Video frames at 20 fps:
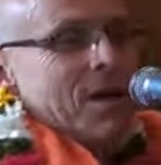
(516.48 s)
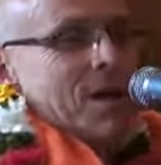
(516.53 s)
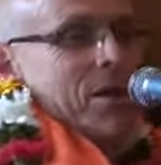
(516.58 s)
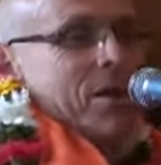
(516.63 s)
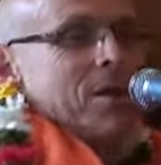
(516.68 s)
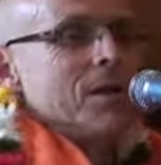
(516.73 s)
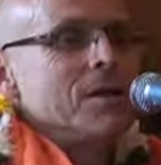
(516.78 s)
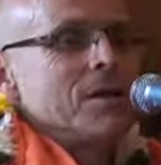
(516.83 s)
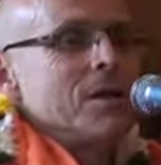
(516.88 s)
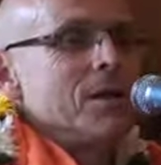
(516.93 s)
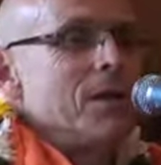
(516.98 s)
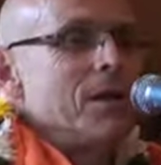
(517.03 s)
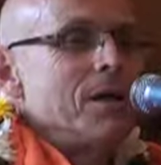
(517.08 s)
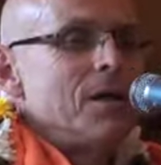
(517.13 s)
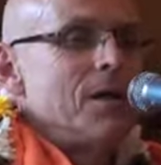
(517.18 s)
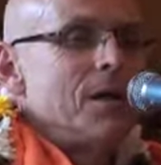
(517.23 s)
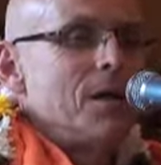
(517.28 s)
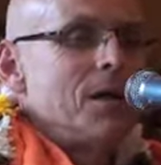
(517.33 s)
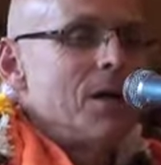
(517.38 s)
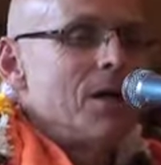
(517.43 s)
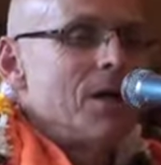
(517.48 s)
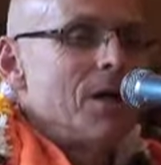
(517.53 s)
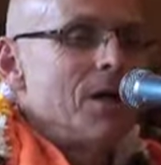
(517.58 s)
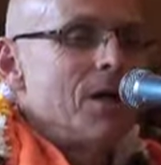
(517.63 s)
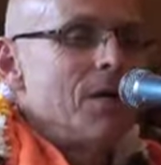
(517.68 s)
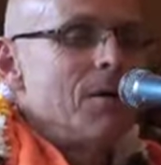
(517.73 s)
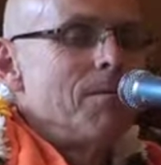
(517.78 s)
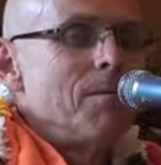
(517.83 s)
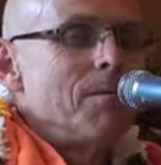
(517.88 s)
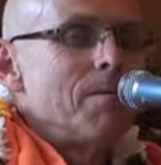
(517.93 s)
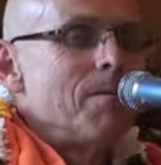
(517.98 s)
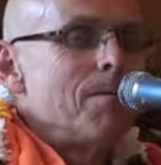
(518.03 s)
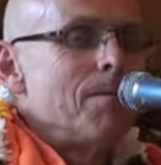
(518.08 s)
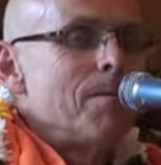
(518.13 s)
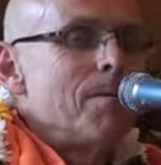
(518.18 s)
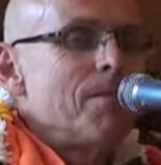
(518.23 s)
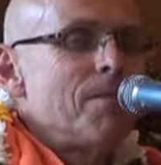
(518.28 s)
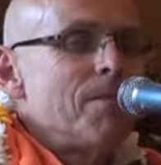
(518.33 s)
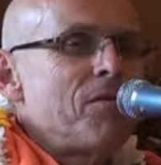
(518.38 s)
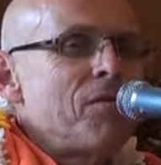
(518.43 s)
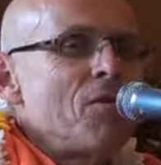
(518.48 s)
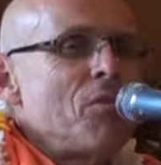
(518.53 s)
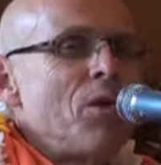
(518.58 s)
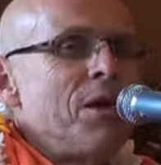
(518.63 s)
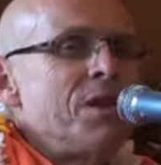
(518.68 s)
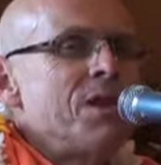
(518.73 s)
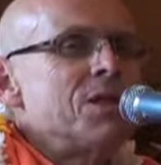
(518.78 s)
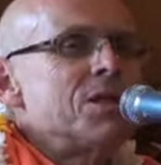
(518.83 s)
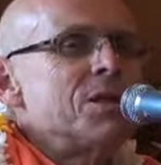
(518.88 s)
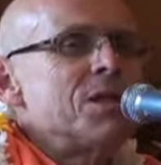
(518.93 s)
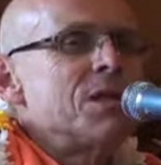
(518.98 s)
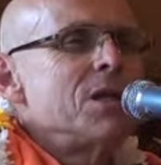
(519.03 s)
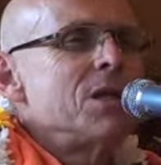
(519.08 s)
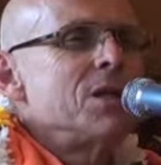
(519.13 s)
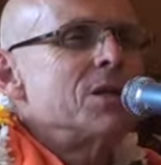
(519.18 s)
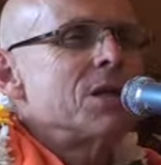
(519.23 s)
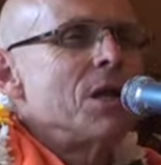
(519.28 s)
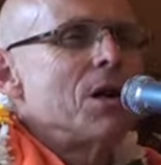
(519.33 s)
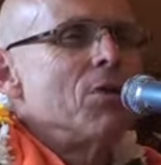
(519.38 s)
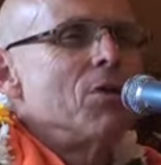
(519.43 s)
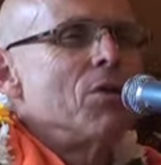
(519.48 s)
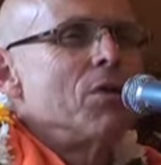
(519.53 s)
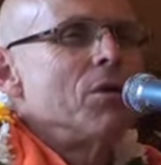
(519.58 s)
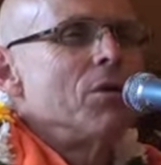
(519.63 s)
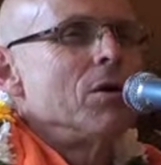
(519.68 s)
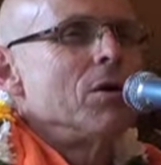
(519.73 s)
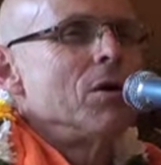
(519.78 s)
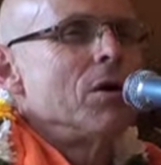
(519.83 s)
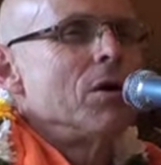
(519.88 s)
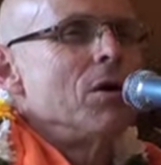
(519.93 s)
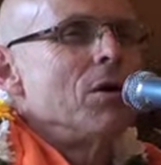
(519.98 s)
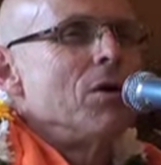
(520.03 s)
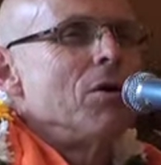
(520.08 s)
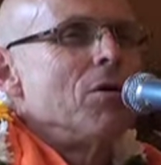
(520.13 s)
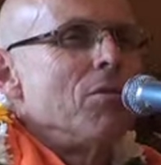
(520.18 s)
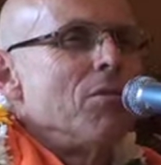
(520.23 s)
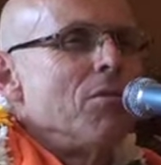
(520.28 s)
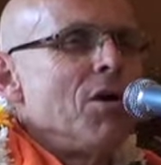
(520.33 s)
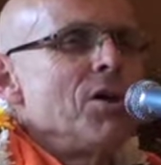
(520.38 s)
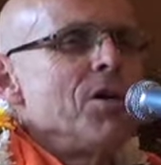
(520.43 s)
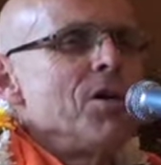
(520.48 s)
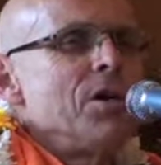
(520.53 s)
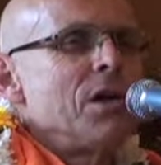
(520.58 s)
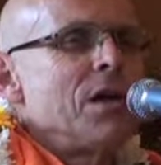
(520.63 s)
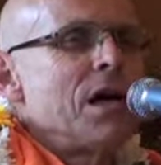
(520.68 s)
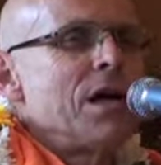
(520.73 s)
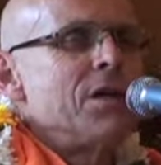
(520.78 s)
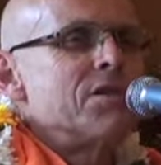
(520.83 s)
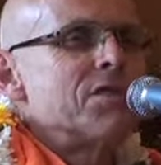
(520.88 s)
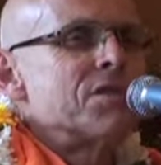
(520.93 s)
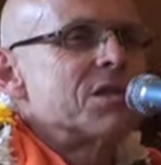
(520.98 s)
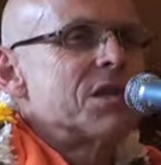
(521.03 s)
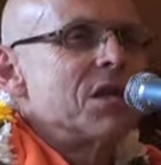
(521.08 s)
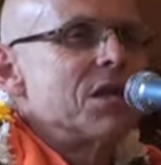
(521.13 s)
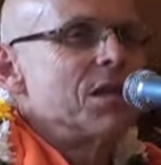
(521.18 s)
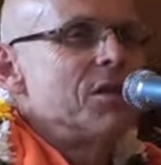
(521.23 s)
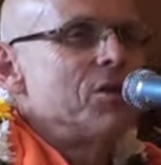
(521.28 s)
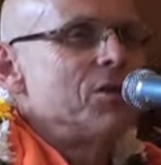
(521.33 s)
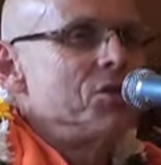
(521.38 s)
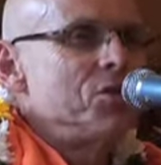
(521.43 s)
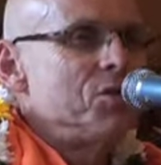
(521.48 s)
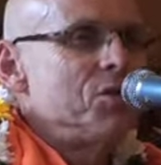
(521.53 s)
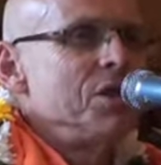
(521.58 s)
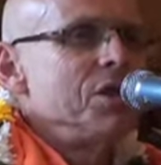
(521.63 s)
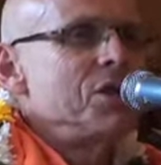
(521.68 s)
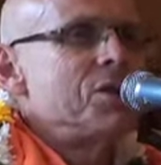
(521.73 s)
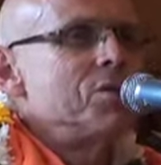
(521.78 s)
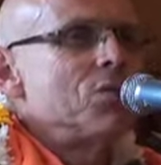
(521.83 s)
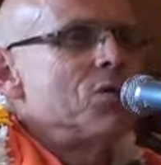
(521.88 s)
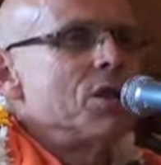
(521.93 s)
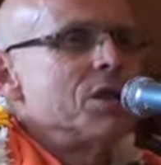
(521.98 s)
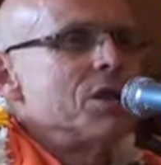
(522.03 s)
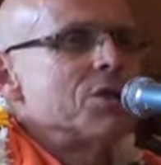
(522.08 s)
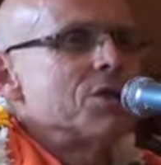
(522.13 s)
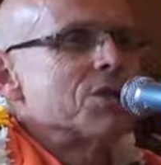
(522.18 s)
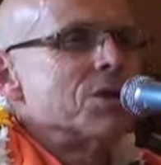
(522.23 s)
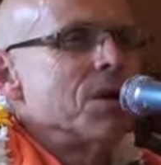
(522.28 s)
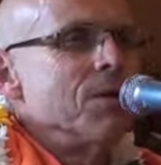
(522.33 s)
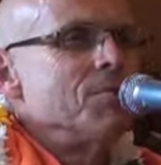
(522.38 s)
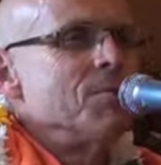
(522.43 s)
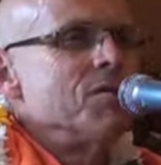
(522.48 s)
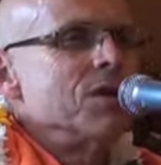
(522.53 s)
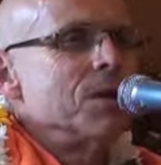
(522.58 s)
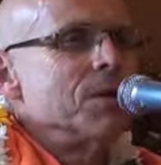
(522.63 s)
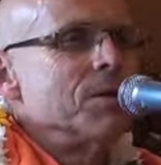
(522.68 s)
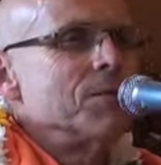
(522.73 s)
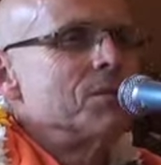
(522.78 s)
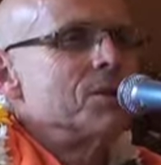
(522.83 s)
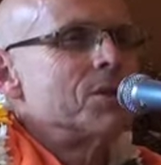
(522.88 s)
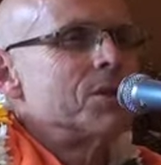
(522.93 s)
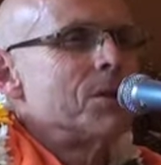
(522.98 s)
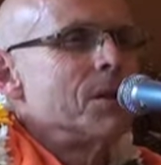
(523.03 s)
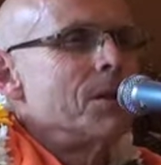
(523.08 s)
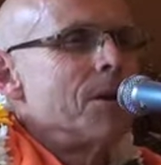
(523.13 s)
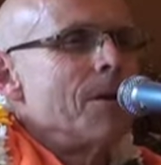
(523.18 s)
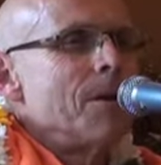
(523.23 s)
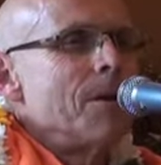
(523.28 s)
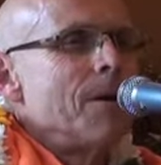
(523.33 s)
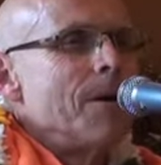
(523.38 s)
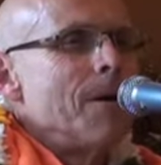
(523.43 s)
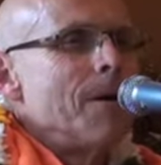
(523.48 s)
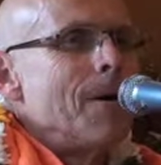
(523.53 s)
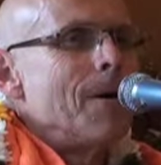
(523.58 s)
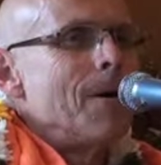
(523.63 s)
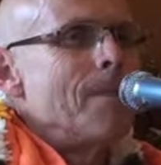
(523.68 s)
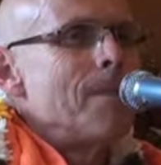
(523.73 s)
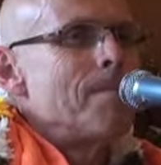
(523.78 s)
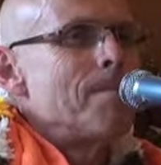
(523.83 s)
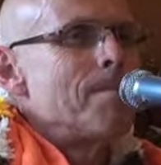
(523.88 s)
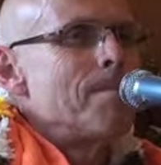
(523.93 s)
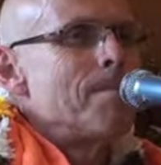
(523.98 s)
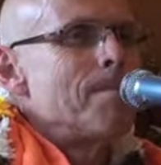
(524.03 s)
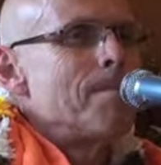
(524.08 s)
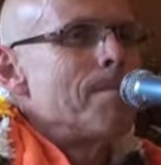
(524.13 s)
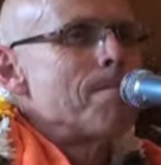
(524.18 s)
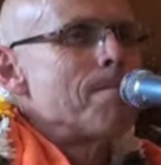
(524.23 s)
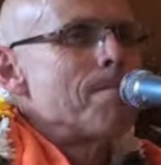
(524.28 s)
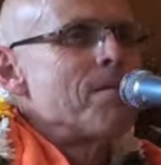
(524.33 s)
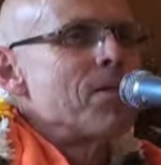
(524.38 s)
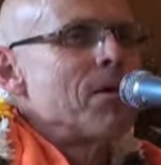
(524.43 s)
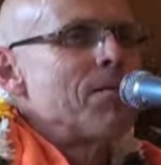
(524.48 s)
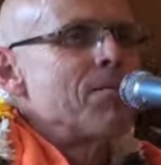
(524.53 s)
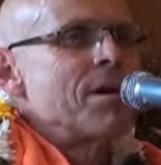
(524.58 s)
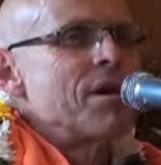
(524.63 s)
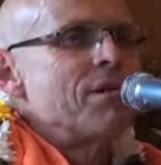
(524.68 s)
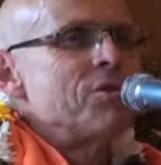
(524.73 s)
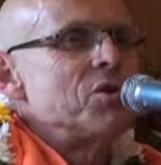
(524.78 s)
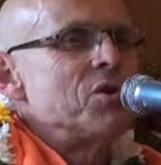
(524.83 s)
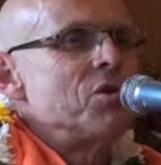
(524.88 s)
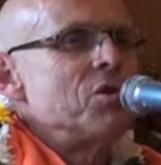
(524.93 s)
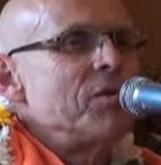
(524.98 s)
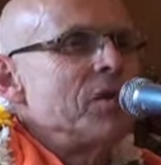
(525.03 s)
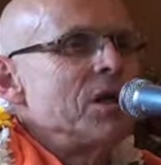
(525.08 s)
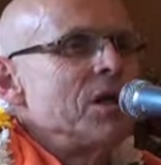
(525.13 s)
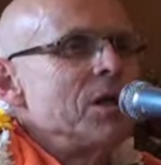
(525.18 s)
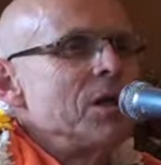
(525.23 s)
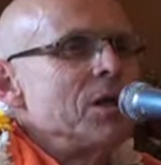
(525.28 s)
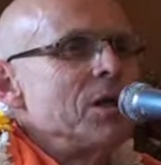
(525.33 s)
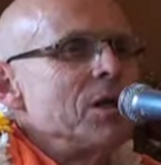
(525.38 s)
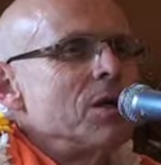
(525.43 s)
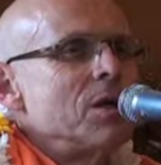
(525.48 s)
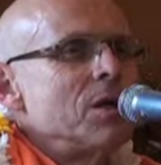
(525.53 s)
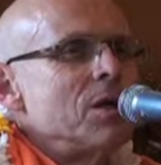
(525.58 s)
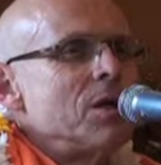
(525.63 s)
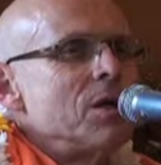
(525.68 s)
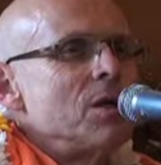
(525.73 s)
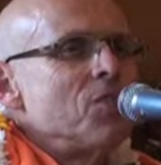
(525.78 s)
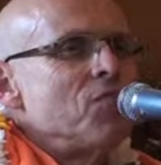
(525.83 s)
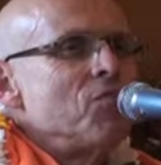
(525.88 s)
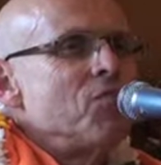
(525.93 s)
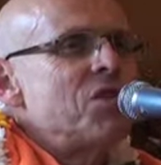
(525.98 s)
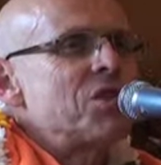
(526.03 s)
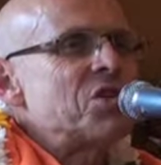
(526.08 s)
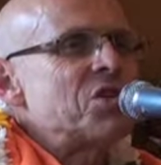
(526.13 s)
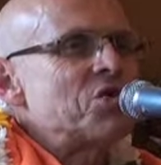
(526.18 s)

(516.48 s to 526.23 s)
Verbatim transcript: Uh, uh, so what is, is our modern lifestyle doing to us sometimes? Um, sometimes you think we